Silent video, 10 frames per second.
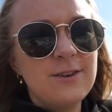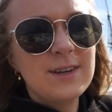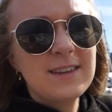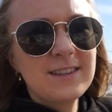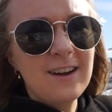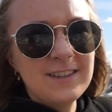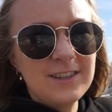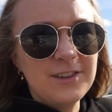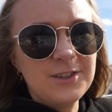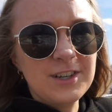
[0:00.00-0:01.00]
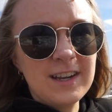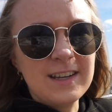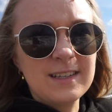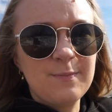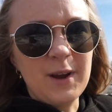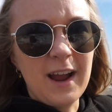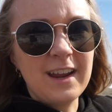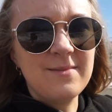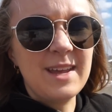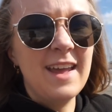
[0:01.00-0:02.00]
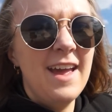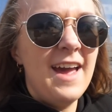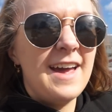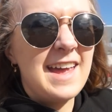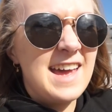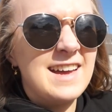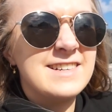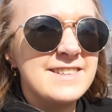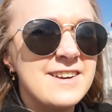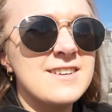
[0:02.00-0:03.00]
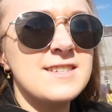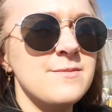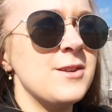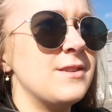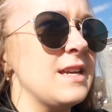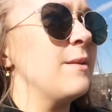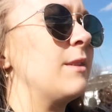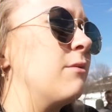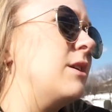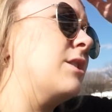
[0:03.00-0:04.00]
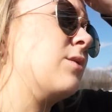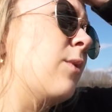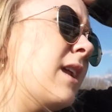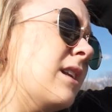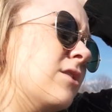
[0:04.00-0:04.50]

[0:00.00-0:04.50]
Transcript: The USS Constitution is behind me and there's a museum that we just went